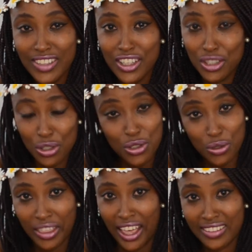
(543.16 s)
So do
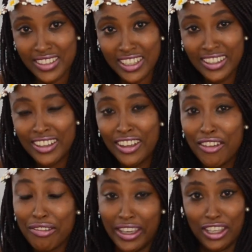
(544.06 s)
that.
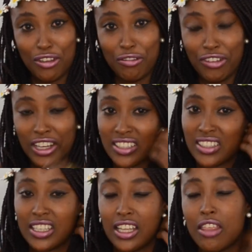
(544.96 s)
Thank you for
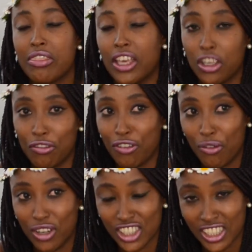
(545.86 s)
listening, and thank you for
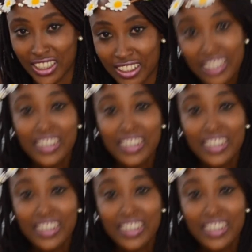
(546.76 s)
watching.